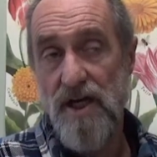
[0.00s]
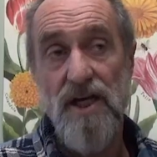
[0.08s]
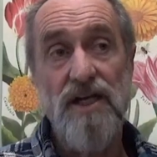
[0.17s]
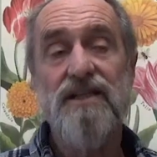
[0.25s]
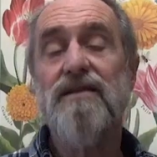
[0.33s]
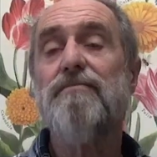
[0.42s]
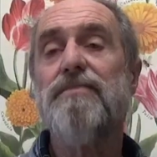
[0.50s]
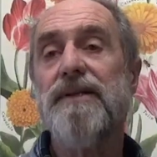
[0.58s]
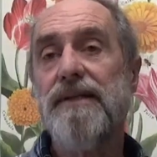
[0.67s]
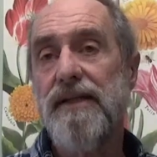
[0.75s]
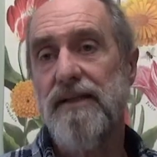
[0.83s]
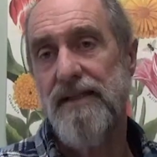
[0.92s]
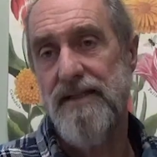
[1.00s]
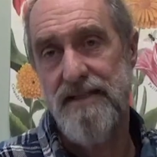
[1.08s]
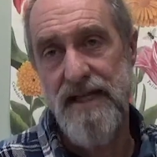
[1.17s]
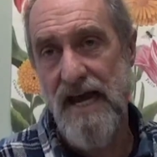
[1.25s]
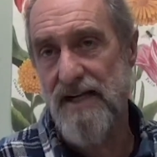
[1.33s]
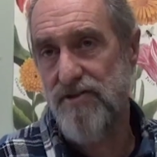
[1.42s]
is completely
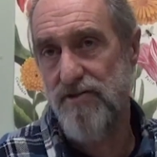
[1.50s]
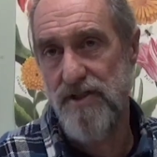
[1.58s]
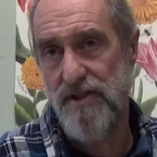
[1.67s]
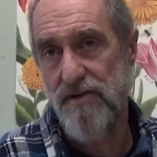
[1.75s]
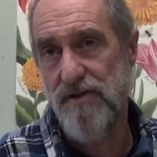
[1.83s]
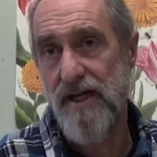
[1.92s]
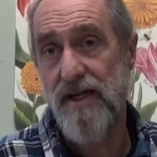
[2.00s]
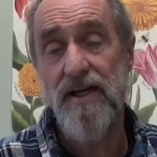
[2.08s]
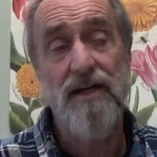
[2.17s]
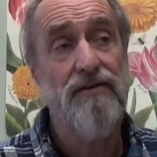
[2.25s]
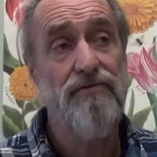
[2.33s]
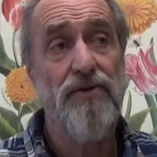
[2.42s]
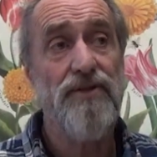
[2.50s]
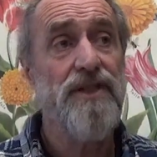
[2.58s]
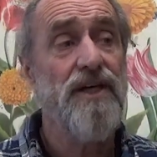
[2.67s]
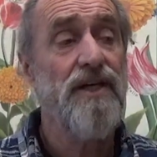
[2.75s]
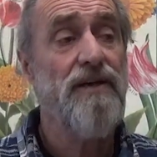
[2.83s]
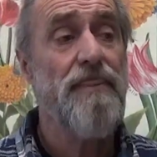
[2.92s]
disastrous. Okay,
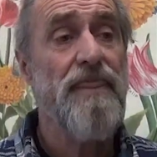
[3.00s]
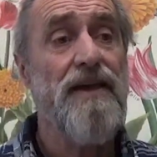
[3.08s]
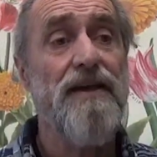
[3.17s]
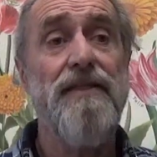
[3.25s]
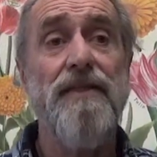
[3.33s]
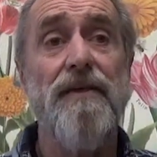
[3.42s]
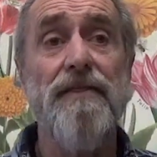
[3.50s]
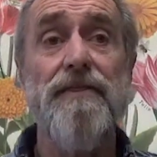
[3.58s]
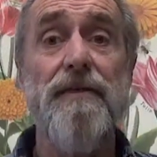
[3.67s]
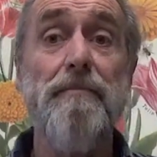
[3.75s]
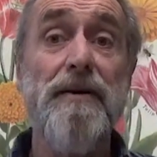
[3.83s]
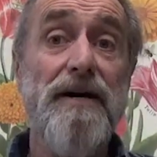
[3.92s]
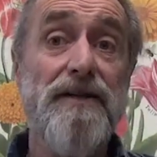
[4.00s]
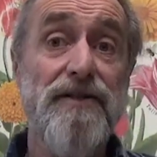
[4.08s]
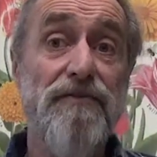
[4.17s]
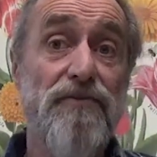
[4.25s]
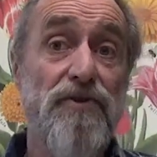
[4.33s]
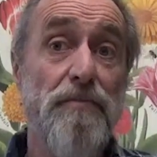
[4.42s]
folks, the bugs are
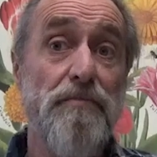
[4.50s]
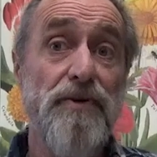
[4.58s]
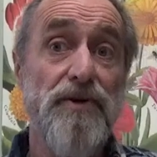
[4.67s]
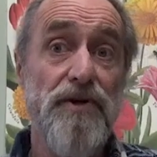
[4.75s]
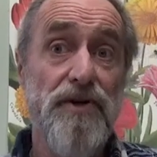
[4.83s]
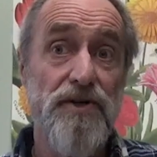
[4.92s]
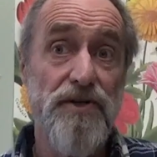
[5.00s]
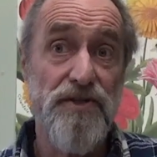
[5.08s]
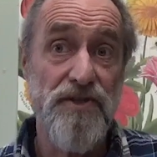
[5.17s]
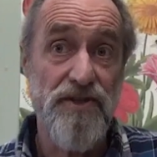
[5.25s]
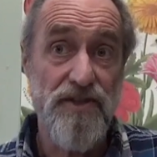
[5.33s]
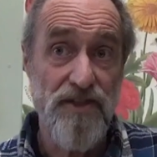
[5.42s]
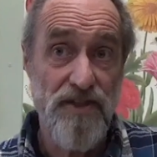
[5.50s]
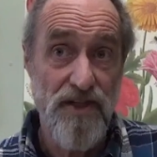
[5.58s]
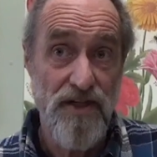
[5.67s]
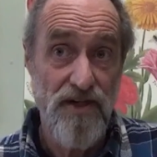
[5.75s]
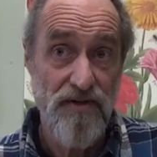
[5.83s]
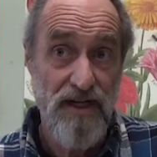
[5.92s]
for the birds.
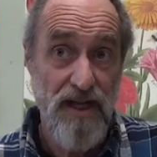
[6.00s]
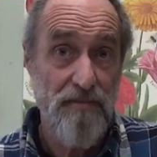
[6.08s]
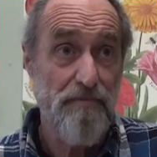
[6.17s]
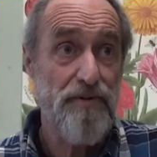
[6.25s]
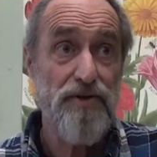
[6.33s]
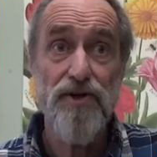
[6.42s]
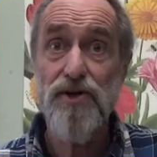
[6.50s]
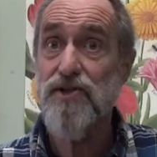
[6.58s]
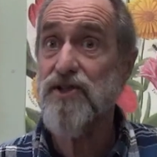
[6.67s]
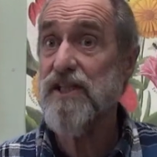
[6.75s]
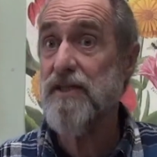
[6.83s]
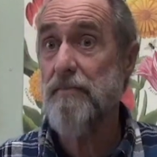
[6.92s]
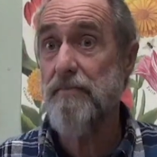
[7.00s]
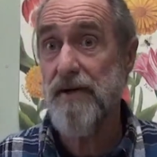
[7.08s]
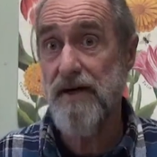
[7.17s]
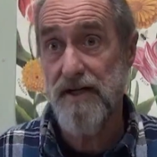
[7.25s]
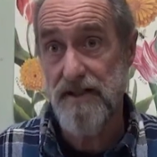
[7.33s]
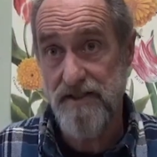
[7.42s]
Okay, the birds eat the
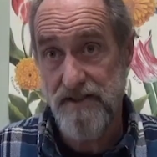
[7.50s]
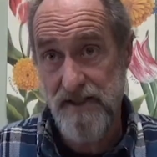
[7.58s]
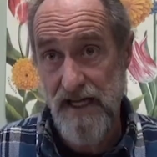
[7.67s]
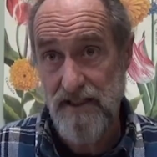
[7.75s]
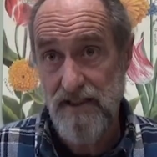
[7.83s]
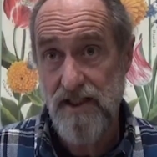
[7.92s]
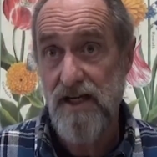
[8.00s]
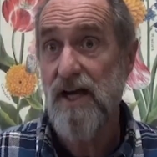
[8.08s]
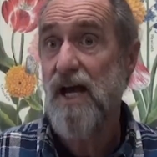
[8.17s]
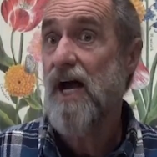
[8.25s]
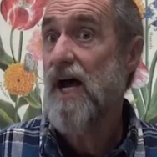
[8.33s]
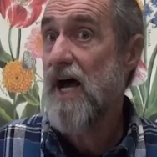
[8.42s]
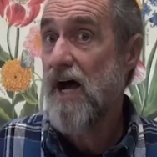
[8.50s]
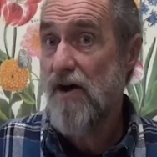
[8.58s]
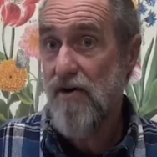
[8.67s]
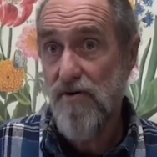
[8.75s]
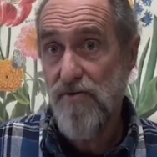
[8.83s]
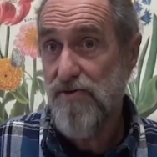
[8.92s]
bugs. That's
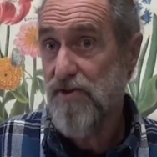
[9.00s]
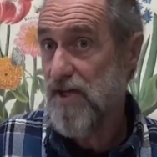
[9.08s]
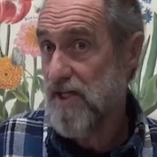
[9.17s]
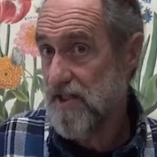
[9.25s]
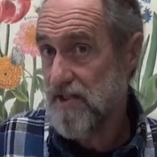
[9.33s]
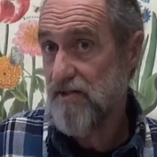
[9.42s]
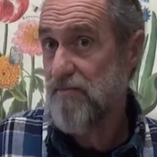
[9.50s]
how things are